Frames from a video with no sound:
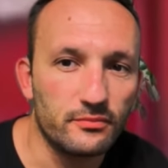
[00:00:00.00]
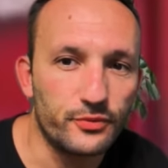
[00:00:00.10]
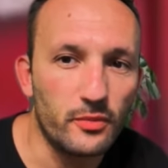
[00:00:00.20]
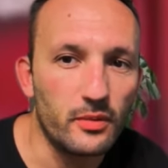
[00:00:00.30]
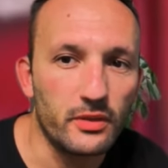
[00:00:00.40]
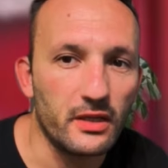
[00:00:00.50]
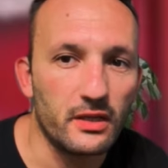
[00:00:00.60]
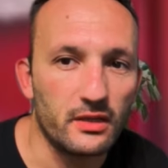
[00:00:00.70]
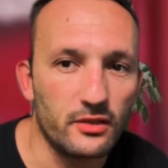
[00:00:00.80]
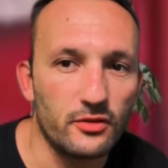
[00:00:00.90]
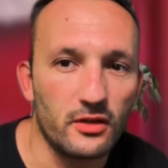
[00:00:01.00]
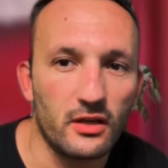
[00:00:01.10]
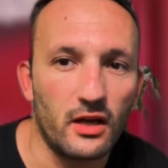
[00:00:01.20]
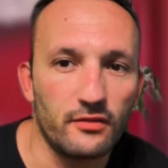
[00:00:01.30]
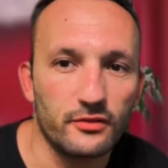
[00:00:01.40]
probably you're going to
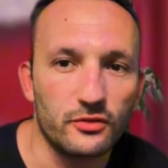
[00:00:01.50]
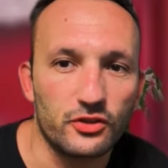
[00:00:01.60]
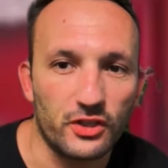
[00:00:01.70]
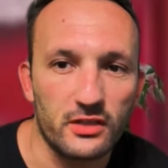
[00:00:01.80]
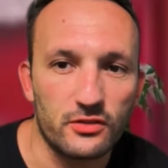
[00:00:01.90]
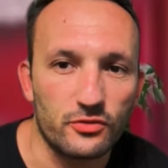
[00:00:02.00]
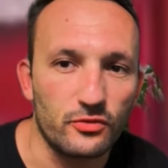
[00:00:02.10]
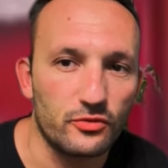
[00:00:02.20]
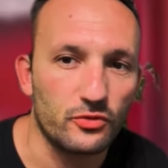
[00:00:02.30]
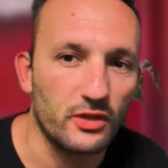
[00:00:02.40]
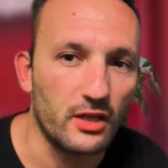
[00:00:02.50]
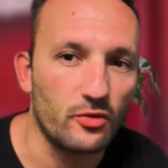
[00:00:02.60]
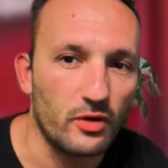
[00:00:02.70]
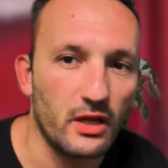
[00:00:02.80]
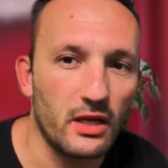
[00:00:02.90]
have a good chance to get
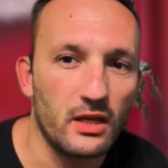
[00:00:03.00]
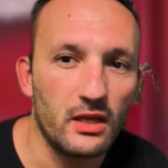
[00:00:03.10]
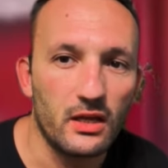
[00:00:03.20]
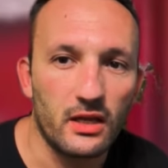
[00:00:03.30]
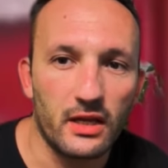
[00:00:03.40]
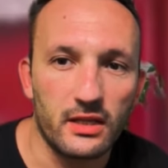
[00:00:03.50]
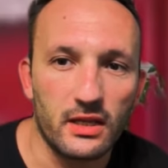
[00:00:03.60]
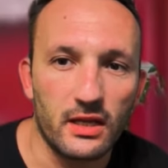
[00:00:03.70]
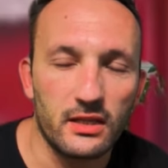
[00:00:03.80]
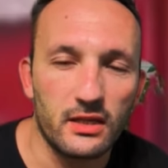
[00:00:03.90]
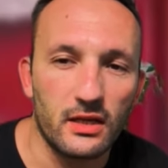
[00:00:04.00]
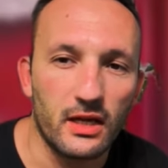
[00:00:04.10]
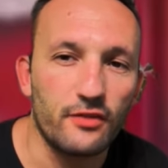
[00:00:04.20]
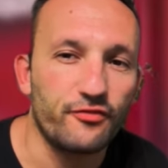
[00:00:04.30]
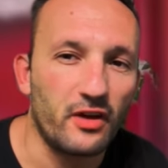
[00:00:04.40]
away
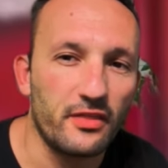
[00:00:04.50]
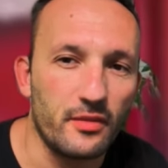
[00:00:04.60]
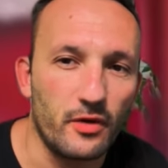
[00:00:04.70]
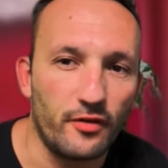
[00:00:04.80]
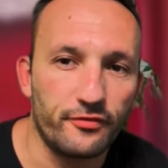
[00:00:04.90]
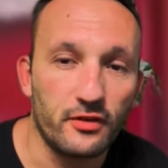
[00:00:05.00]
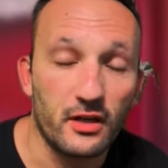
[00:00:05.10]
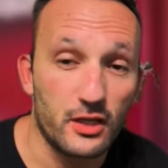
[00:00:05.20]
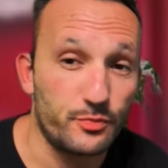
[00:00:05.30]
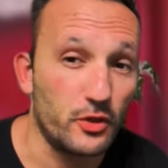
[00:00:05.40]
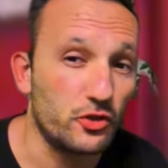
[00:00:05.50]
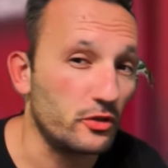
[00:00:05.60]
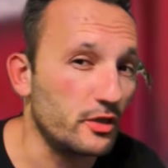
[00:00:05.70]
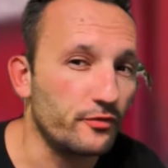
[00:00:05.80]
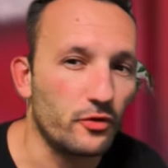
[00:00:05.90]
and fight them off,
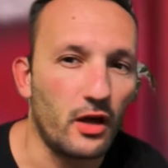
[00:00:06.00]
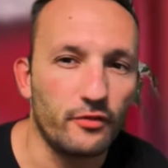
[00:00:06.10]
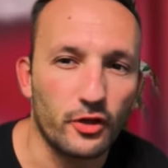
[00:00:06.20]
especially if you have a